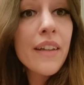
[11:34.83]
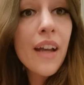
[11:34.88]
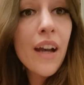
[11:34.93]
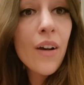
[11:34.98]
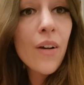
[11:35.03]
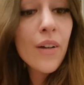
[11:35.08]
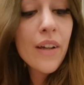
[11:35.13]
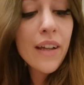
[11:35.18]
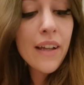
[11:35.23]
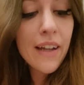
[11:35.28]
Yeah,
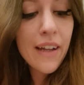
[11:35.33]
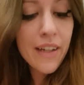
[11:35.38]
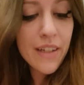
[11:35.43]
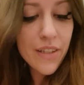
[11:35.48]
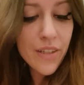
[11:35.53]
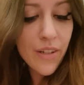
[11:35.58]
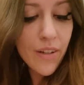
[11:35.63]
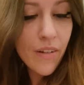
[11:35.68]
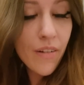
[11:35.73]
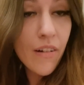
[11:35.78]
okay
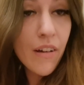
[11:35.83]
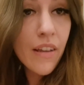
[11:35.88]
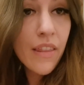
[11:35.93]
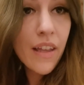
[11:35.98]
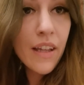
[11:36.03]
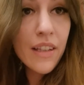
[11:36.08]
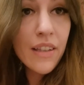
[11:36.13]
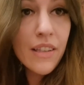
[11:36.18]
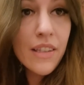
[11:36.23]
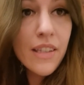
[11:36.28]
guys, so
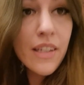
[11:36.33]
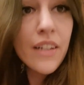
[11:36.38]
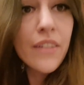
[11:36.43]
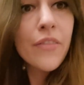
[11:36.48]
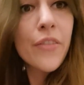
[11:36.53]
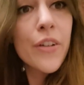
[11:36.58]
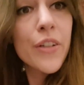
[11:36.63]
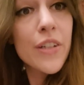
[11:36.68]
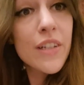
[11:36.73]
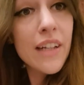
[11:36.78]
that's it
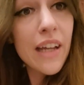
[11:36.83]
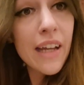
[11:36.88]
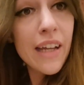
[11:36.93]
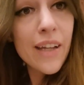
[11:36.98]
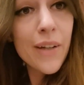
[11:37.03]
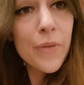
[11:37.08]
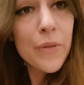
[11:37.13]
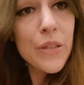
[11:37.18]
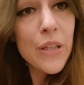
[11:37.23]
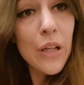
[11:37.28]
for today.
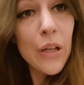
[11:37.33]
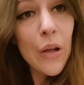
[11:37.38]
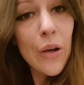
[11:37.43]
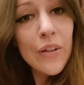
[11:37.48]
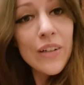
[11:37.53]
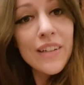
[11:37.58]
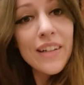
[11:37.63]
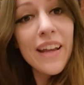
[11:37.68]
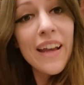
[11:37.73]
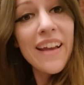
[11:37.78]
It was a
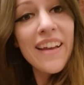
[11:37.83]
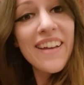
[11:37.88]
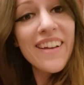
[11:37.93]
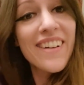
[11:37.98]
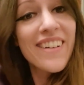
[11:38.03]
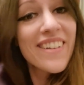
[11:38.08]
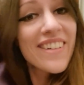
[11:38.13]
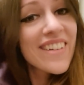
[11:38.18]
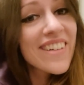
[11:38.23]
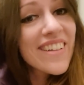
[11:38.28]
long day.
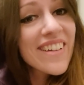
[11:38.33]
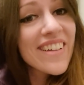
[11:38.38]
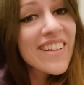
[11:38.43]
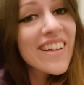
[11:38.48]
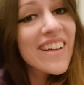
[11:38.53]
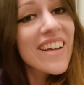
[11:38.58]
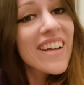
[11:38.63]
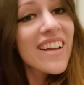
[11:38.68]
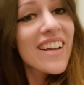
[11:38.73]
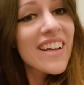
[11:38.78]

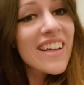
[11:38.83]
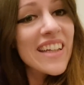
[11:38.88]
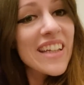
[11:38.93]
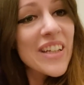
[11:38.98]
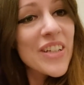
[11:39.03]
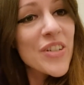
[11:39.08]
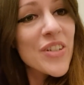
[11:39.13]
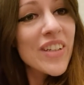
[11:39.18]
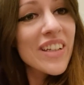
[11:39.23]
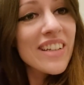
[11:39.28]

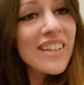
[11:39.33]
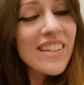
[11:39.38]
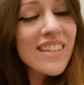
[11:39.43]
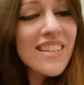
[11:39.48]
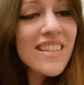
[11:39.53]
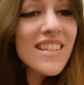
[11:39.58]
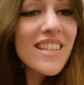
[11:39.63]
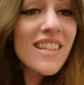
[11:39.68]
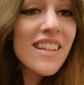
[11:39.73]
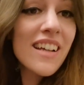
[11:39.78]
Here she
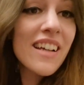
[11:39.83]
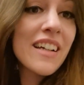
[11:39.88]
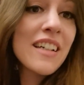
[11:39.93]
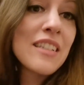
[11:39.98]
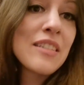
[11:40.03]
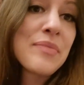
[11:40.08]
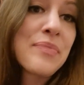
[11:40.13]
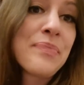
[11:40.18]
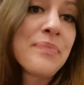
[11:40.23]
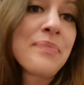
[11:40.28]
is.
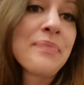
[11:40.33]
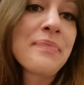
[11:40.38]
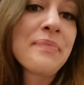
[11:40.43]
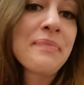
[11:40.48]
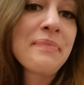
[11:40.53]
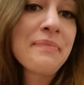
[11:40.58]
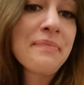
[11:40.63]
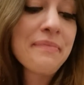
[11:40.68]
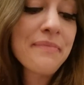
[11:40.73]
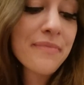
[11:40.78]

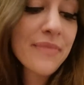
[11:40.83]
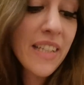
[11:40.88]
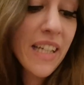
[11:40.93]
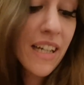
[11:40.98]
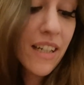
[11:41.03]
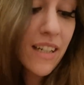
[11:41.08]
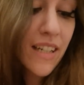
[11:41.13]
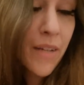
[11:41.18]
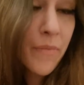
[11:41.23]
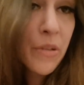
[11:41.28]

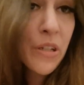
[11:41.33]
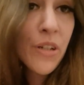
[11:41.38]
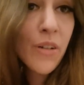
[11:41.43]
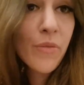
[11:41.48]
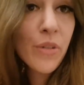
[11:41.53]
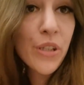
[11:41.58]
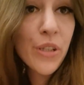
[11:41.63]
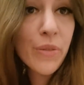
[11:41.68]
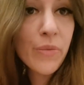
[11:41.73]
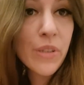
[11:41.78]
Yeah, let me know
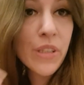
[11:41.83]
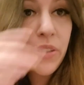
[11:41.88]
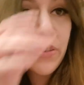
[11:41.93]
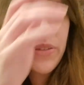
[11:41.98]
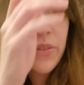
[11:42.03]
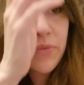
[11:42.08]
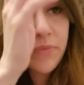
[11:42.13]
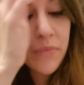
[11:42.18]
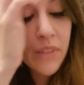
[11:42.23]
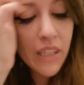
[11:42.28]
what you would
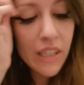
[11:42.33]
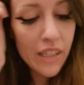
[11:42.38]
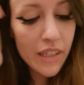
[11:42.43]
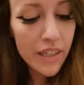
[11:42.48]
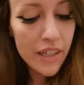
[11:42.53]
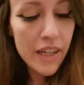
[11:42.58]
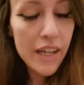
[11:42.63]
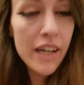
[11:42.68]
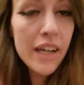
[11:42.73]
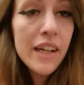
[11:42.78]
do.
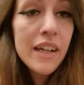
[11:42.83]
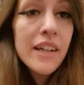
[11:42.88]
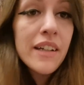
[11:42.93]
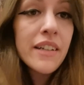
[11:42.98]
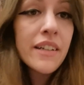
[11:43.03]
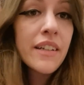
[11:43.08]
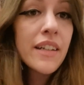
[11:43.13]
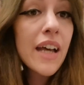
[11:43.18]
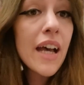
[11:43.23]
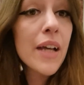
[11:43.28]

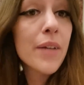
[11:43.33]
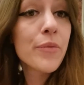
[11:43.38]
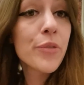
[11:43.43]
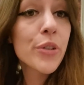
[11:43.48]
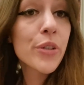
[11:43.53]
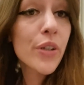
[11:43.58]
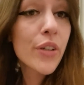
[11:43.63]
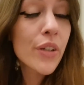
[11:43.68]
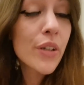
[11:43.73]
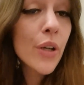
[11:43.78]
And I'm
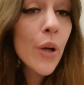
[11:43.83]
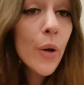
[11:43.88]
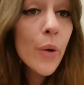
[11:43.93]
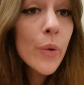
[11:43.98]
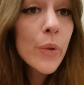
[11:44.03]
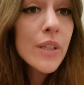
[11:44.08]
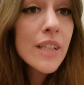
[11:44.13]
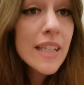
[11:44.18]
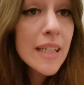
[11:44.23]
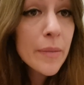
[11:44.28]
just gonna
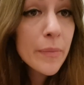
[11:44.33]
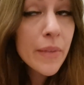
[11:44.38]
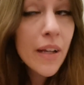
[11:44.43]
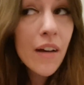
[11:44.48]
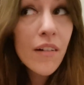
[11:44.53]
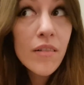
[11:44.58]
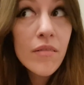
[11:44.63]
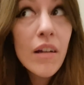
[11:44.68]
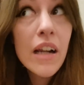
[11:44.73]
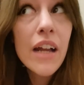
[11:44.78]
go sleep
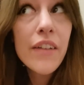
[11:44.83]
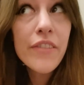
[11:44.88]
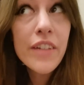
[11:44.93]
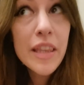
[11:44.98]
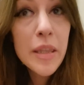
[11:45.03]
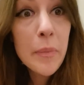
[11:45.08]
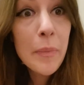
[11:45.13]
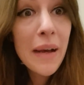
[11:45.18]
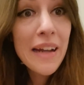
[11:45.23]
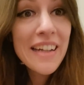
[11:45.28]
now while I
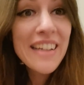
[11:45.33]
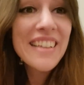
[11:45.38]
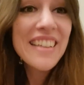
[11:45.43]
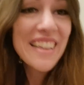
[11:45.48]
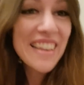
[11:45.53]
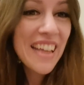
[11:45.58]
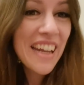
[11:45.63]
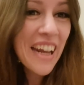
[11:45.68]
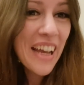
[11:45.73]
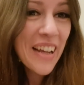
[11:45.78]
feed the bunnies
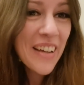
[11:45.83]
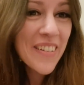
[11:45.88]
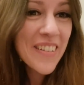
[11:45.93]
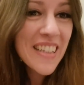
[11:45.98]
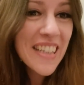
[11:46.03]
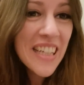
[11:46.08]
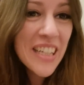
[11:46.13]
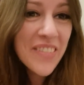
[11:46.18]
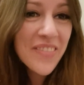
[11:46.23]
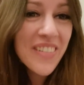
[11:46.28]
and then I go
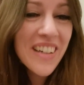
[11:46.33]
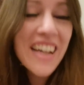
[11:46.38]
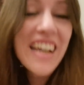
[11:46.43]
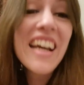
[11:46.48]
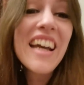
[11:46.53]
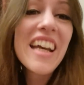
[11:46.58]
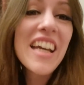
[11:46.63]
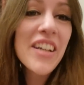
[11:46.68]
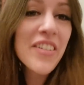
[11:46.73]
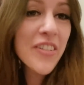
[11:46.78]
sleep.
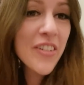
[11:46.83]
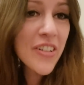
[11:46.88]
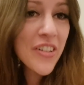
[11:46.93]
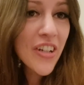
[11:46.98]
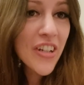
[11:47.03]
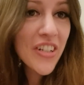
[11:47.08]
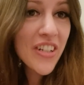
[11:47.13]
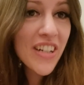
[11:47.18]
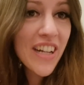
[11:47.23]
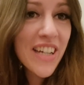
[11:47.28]
If you
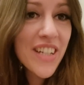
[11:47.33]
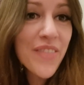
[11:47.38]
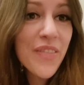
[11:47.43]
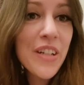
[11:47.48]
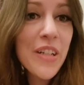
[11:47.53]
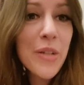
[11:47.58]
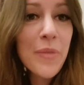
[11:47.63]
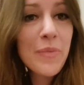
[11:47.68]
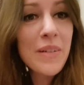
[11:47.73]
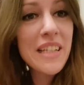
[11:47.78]
enjoyed today's
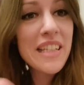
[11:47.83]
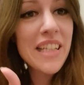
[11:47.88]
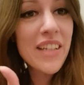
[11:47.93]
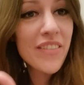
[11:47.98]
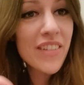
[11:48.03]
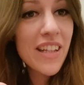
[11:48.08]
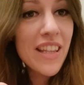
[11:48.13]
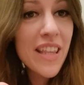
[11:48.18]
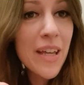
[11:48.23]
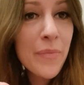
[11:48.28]
video, please give
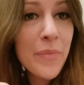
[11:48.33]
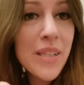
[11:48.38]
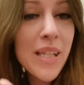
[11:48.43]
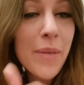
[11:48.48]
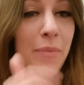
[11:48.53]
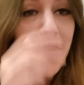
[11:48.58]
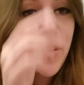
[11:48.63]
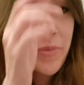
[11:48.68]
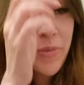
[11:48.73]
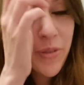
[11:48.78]
it a thumbs
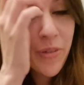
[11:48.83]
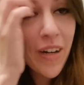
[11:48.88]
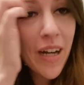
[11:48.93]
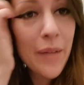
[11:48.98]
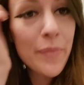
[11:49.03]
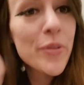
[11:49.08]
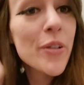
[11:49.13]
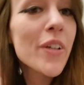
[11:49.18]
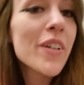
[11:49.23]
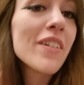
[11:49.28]
up,
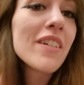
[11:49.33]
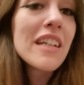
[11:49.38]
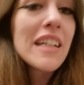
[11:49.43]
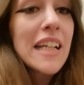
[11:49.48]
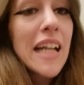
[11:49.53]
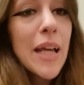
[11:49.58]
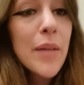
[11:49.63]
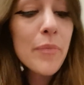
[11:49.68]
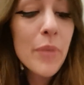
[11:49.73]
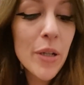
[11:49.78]
subscribe, join our
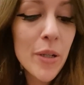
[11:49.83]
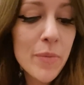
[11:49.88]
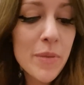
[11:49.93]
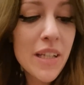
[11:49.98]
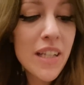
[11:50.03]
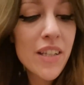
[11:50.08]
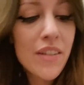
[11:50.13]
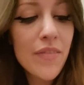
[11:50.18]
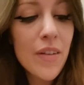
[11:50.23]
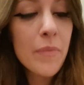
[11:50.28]
little handbag
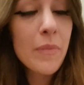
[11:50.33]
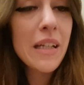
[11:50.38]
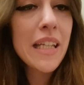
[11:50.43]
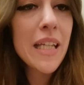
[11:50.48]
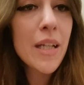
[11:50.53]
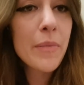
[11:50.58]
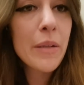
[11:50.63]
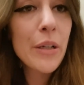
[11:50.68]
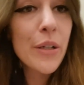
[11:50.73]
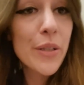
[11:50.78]
obsessed family
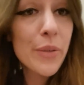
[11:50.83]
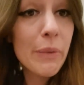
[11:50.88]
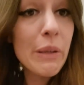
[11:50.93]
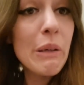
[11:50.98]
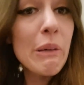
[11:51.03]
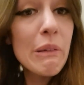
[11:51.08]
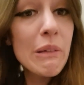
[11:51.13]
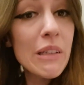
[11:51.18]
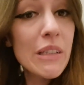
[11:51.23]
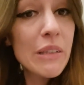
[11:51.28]
here because we
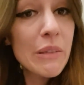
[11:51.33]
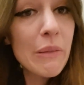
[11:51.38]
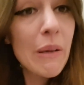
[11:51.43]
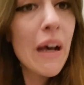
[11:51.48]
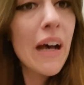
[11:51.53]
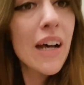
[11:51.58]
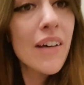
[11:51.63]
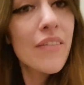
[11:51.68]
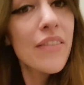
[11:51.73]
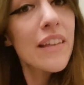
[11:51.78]
all do
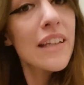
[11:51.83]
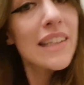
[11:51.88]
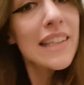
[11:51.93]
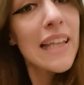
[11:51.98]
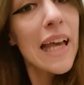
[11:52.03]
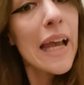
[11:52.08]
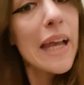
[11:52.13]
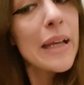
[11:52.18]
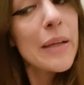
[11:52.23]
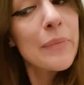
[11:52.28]
have the
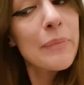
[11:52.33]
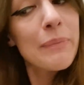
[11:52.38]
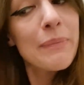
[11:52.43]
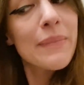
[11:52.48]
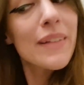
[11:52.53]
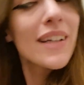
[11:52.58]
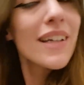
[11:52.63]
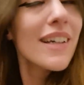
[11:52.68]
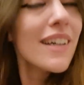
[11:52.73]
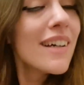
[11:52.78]
same
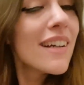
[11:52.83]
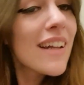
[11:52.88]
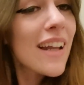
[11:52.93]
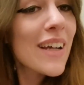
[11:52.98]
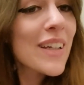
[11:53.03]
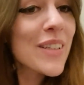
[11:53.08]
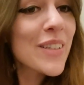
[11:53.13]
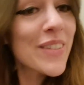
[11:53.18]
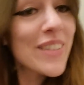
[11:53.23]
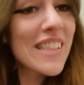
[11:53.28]

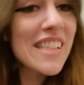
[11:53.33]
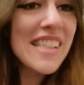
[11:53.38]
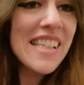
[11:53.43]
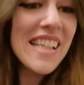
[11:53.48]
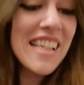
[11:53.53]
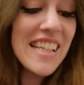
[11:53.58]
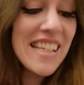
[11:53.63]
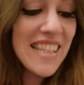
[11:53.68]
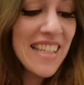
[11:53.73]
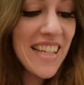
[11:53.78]
luxury
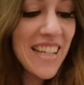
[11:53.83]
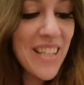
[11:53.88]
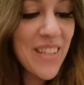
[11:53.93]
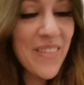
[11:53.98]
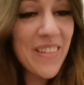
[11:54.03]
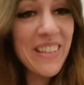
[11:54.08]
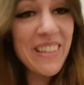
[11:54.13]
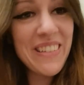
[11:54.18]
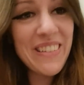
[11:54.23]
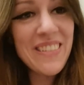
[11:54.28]
disease. Yes,
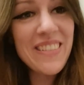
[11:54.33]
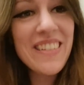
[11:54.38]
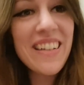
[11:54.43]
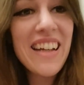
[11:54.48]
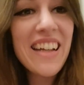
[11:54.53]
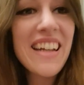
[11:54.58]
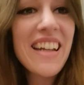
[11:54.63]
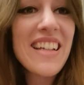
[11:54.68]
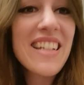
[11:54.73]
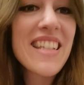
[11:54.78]
we do.
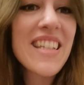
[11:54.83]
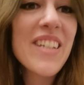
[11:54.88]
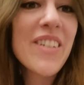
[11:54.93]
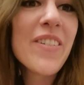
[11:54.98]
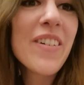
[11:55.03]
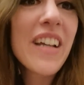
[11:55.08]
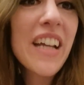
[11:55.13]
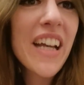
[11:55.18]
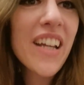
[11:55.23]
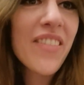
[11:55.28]
And I see
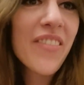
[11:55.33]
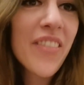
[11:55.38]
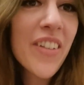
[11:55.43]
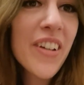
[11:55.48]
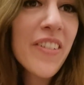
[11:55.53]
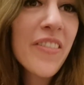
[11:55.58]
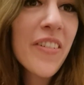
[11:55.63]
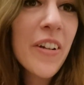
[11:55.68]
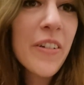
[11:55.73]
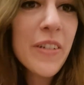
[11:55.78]
you again
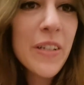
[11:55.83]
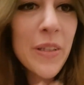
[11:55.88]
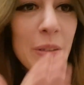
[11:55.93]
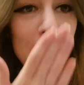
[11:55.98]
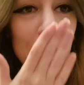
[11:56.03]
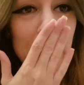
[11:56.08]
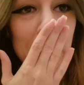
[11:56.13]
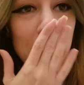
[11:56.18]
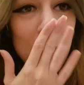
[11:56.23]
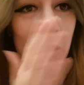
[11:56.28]
very, very
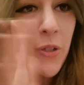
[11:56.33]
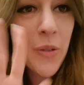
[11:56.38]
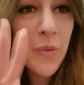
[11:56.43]
soon.